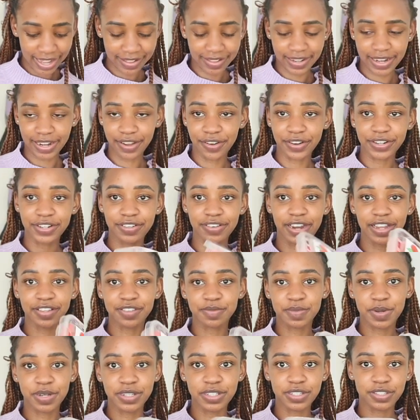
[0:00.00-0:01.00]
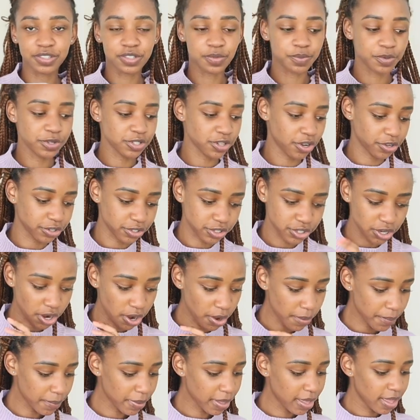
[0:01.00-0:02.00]
And then I got raspberries to put on
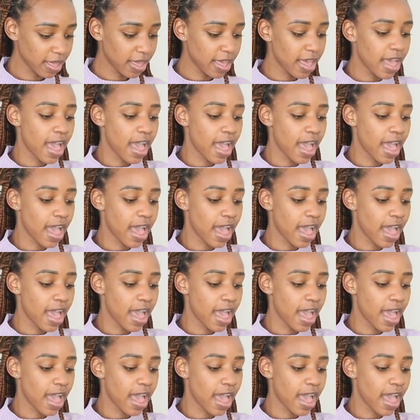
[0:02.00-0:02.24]
top.